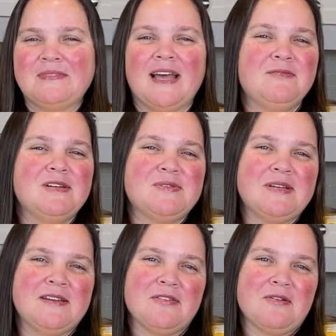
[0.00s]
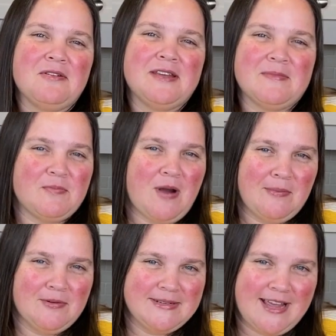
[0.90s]
I wish we could have thrown him a
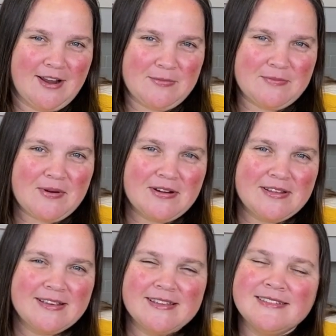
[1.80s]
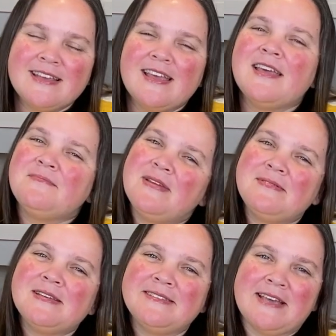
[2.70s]
proper retirement party, and
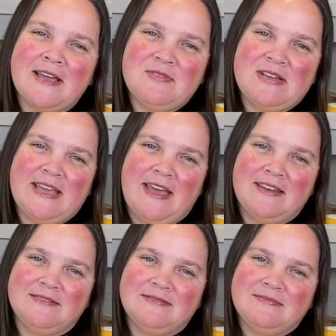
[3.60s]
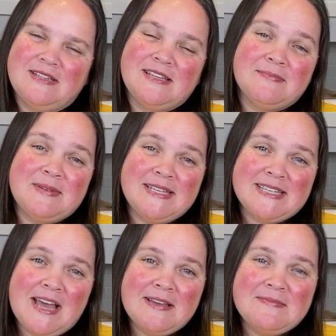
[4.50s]
maybe in time we can. In the
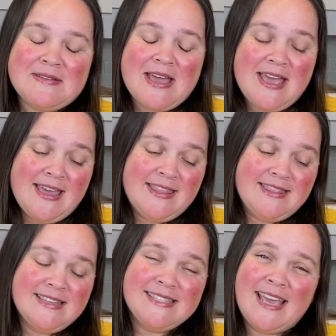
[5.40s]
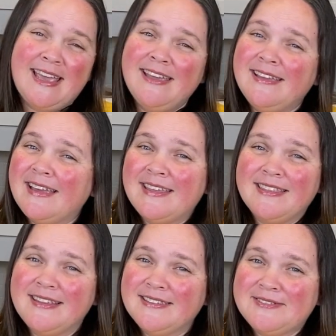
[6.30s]
meantime, this cake
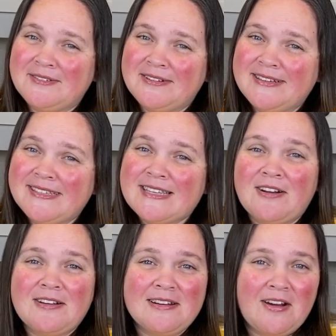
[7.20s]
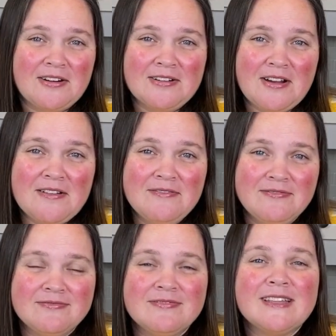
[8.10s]
and these stories are in honor of
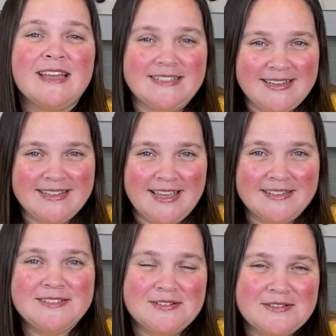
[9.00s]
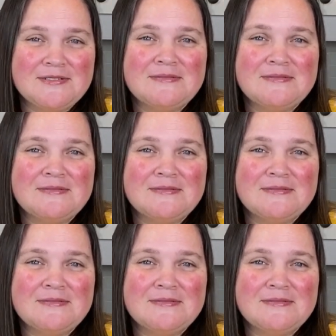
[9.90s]
and dedicated to